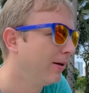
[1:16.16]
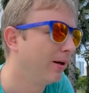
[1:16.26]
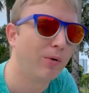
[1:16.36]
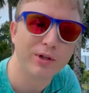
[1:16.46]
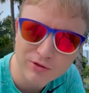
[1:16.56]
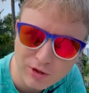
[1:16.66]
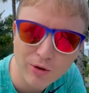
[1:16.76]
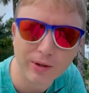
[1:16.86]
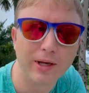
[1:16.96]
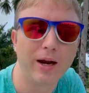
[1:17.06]
what he's
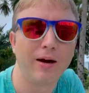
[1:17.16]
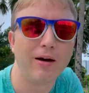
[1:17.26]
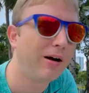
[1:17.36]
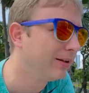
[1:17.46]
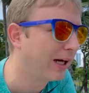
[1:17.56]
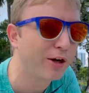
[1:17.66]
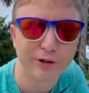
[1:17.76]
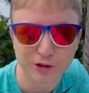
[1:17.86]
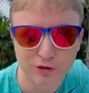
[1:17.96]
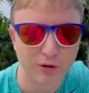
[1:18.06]
doing there, all that
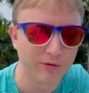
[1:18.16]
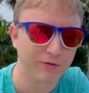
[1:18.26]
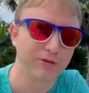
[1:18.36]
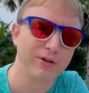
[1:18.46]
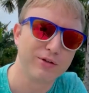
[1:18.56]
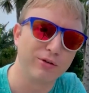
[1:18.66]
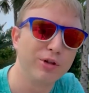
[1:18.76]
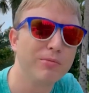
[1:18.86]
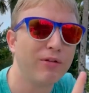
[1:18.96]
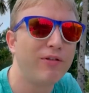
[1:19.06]
kind of stuff. So
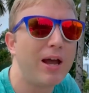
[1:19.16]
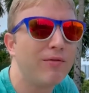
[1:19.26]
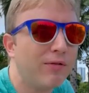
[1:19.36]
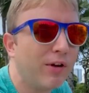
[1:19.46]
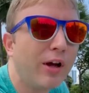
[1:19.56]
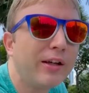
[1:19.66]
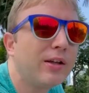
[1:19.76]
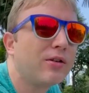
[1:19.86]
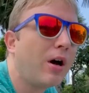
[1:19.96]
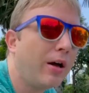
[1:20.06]
do me a favor, if you like
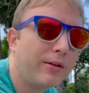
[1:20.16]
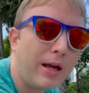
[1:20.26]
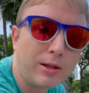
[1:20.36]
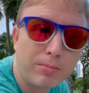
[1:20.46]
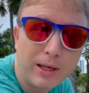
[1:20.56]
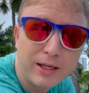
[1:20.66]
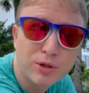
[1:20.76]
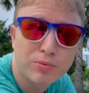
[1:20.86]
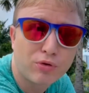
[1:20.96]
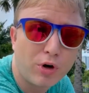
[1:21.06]
this content, please
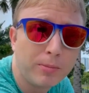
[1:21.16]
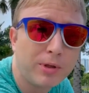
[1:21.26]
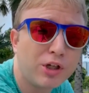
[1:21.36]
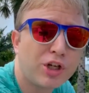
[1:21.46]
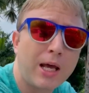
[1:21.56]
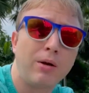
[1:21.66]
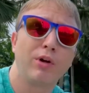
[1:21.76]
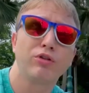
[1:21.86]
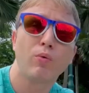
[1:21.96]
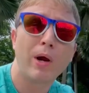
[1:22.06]
subscribe to the channel. We're
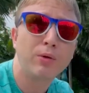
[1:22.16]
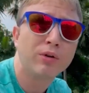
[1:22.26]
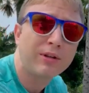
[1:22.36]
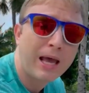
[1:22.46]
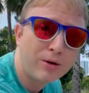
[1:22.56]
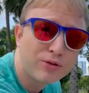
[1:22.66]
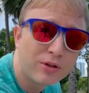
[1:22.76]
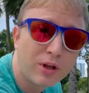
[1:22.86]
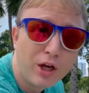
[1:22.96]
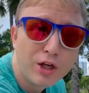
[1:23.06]
on
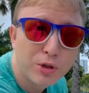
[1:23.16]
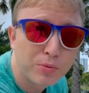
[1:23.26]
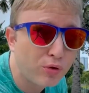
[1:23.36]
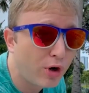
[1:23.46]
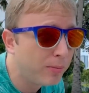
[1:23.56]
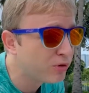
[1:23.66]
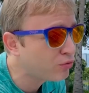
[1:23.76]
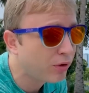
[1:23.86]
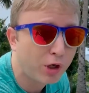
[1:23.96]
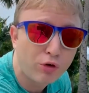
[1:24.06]
21,000 subscribers. We're
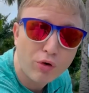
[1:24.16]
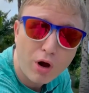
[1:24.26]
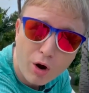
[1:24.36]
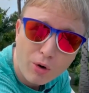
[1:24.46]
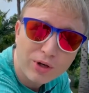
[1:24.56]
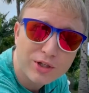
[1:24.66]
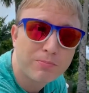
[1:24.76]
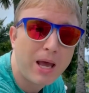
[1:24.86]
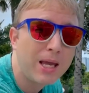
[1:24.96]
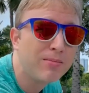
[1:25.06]
trying to grow this
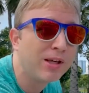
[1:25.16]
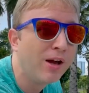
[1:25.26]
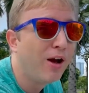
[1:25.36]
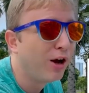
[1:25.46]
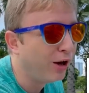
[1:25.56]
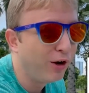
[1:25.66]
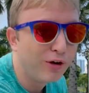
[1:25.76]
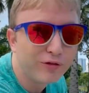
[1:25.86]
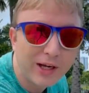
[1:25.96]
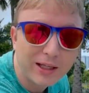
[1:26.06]
baby. I'd
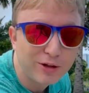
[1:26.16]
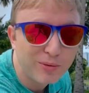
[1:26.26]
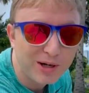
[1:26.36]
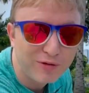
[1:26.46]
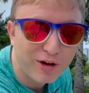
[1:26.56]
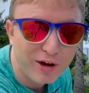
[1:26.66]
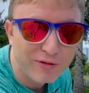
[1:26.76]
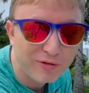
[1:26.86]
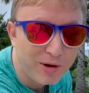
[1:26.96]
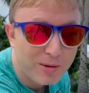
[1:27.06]
love to get to
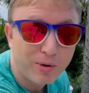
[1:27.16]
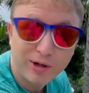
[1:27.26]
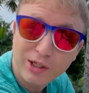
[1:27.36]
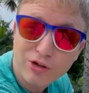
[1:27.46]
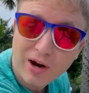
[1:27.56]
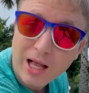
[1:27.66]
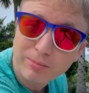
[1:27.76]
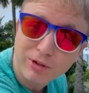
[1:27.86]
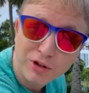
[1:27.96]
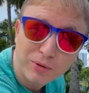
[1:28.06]
25. But we need your help
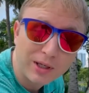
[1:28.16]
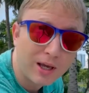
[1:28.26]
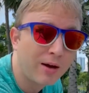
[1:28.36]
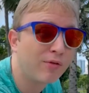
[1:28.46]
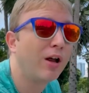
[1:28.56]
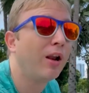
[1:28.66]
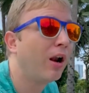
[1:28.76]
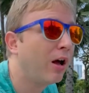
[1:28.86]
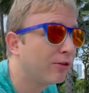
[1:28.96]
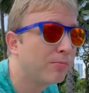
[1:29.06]
to do it, yeah? I've got
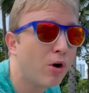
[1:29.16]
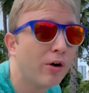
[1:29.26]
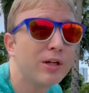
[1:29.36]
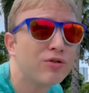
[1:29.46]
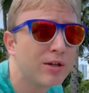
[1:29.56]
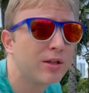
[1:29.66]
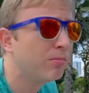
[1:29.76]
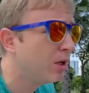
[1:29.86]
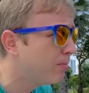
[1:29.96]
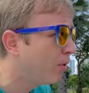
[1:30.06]
lots more interesting
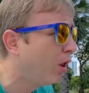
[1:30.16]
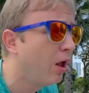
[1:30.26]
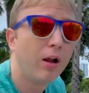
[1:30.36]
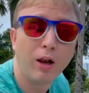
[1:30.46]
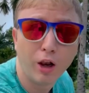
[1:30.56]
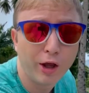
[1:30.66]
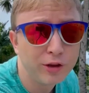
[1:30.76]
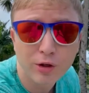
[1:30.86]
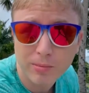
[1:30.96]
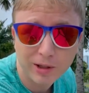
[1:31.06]
people
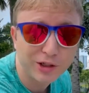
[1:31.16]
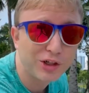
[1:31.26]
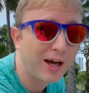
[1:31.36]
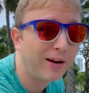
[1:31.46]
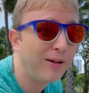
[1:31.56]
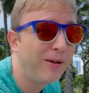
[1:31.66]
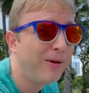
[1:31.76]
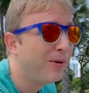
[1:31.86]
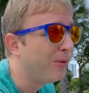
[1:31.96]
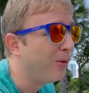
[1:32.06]
lined up on the channel,
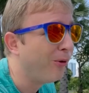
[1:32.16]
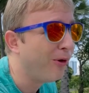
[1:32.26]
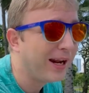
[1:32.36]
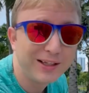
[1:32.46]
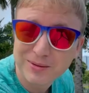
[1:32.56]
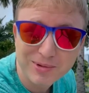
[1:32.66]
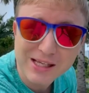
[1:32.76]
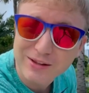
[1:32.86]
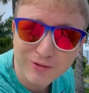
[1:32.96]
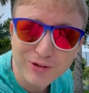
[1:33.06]
ready to be
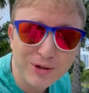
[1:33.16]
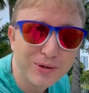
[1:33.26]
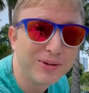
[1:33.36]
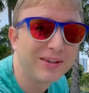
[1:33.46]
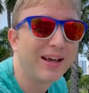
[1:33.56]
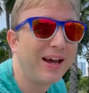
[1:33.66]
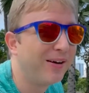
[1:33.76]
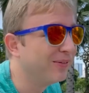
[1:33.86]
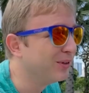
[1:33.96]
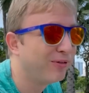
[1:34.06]
interviewed.
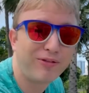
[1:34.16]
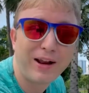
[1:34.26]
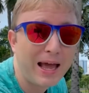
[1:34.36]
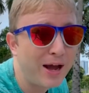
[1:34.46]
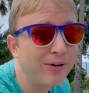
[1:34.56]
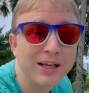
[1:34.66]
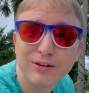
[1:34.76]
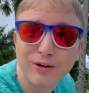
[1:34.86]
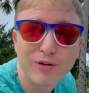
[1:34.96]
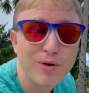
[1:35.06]
We're flat out
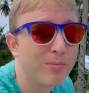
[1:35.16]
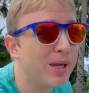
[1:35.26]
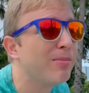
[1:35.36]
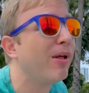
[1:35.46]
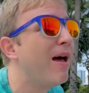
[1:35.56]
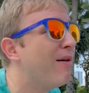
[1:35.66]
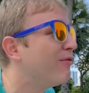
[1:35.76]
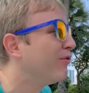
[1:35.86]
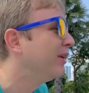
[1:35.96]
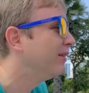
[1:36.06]
interviewing people
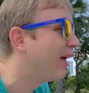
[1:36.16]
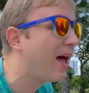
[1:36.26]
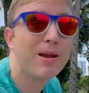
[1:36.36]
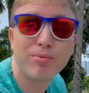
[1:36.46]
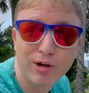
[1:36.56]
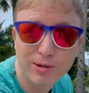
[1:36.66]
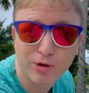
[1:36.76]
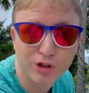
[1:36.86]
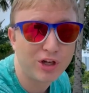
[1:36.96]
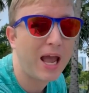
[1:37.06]
every day pretty
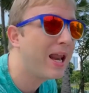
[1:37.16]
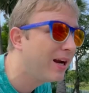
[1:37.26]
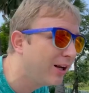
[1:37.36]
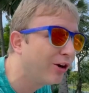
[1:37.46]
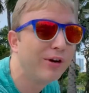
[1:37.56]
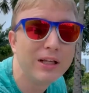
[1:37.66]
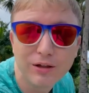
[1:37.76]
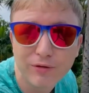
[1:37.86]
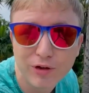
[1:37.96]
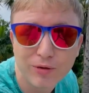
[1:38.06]
much, editing or
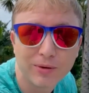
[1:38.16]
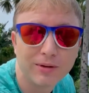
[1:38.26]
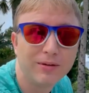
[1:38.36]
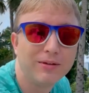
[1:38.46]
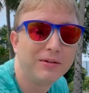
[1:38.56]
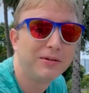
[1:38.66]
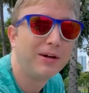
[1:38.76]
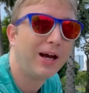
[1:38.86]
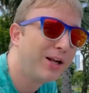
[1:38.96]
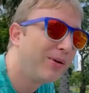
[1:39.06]
interviewing.
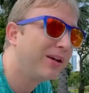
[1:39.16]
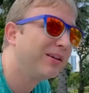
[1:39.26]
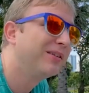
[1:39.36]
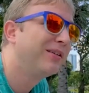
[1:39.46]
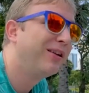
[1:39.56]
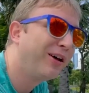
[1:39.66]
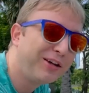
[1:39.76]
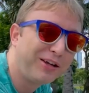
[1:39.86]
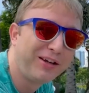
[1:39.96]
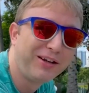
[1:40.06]
Anyway,
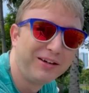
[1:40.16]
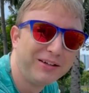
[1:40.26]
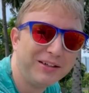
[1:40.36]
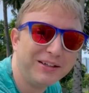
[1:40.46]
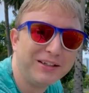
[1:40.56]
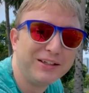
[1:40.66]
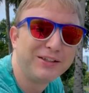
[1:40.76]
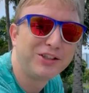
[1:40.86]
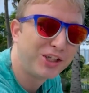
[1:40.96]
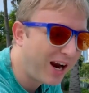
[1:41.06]
like,
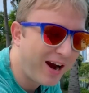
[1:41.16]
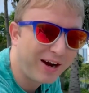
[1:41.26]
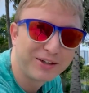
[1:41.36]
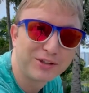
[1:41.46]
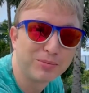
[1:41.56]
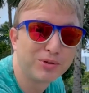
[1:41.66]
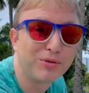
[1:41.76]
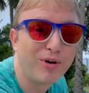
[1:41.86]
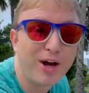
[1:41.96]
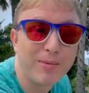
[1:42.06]
share,
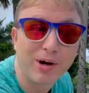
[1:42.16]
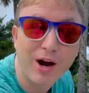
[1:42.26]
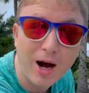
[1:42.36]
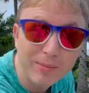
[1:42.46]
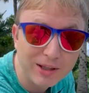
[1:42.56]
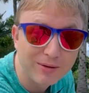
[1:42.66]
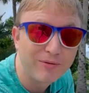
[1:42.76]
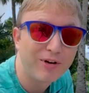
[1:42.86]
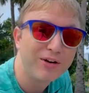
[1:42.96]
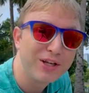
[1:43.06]
subscribe and comment. I'm
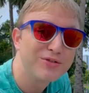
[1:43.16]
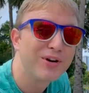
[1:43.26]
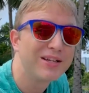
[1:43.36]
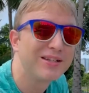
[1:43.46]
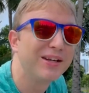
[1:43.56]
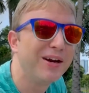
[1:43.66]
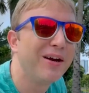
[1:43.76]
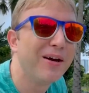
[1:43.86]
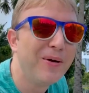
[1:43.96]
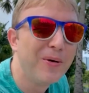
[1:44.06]
very interested to
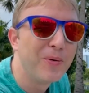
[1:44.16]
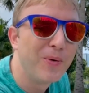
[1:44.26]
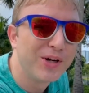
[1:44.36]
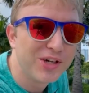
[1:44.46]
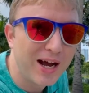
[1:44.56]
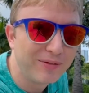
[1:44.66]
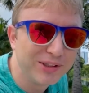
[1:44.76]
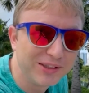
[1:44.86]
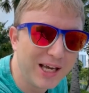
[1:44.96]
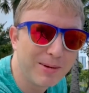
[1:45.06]
hear what you have to
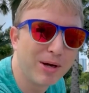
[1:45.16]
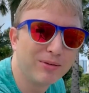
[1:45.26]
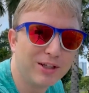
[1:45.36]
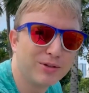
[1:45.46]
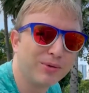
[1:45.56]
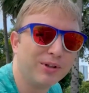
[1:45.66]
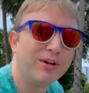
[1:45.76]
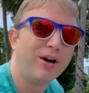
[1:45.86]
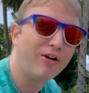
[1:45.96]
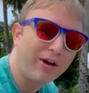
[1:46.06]
say about this one.
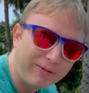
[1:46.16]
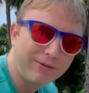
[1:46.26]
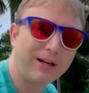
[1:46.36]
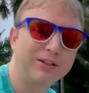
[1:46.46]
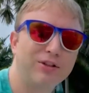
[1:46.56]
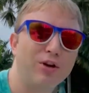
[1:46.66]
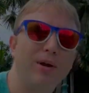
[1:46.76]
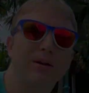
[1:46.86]
All right, let's do it.